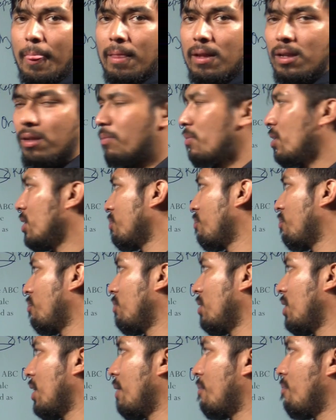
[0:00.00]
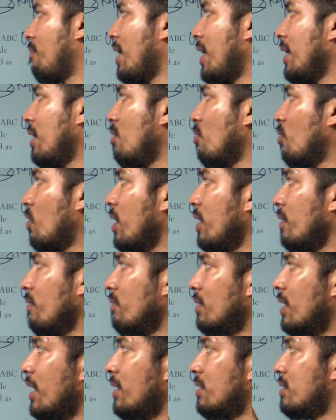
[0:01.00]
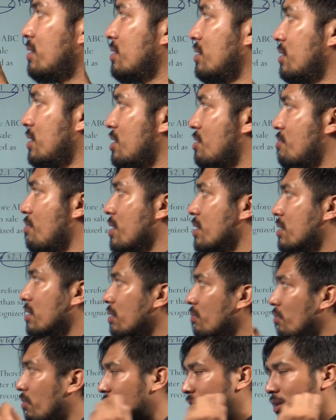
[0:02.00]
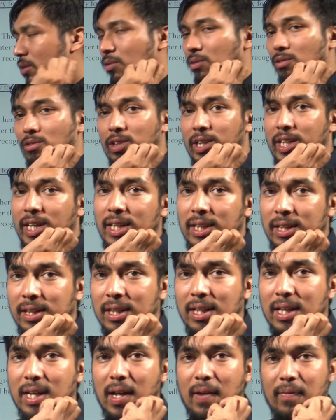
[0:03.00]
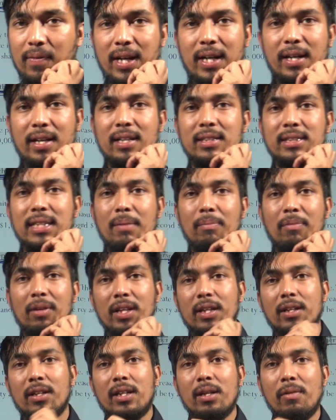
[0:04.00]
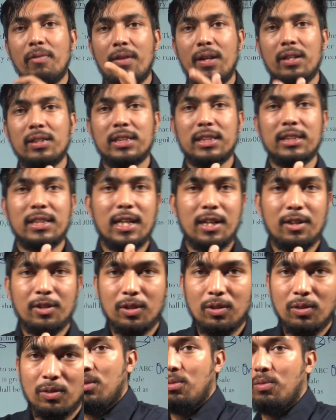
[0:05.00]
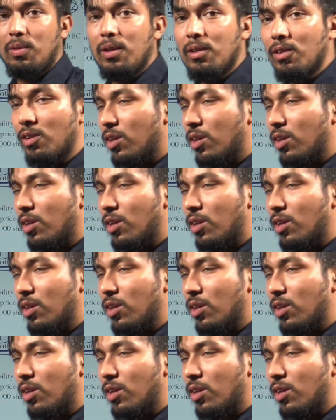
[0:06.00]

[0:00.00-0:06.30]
But by looking that situation, but looking that example in a different scenario, we will